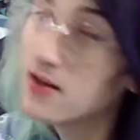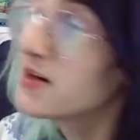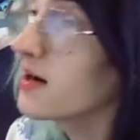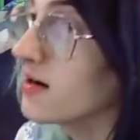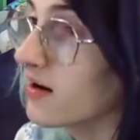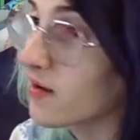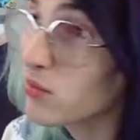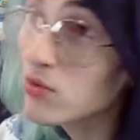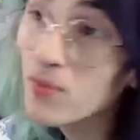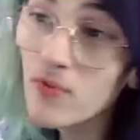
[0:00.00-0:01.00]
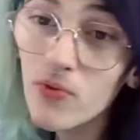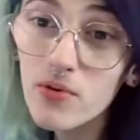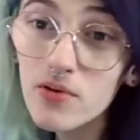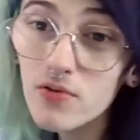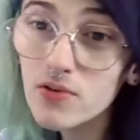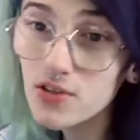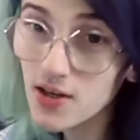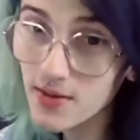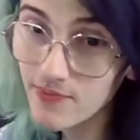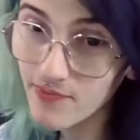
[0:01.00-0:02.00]
uh, I will lube it for you the first
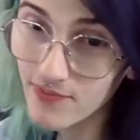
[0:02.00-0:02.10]
time.